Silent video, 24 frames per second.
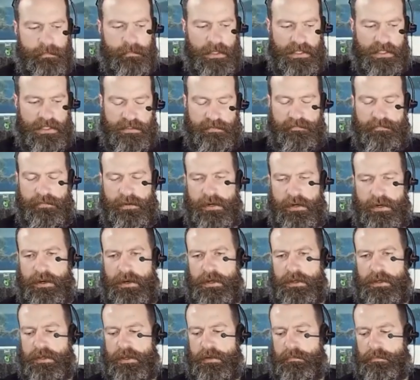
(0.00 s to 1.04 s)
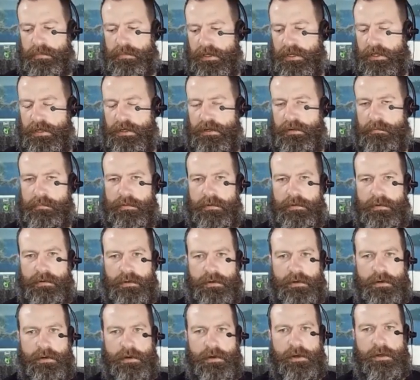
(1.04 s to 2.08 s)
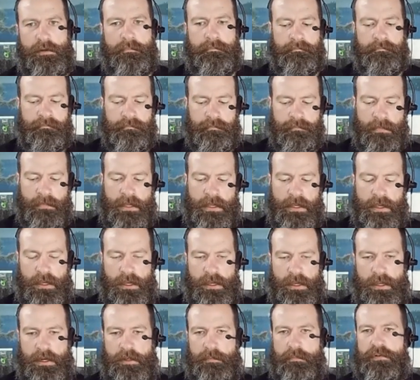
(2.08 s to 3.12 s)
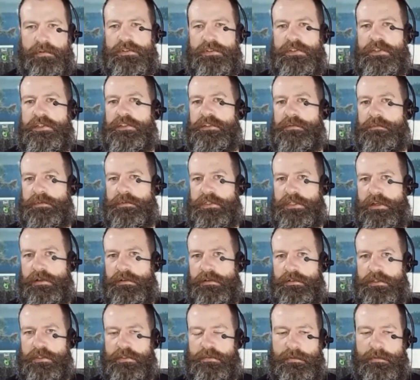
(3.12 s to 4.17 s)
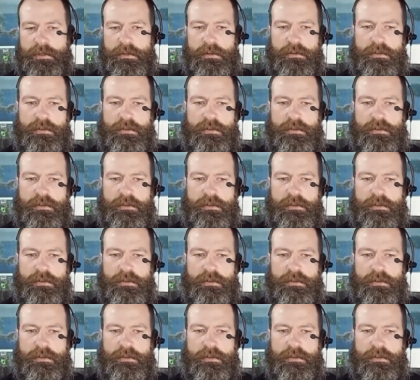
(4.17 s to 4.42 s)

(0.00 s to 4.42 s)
It's a very complicated protocol, and it presents some challenges when you're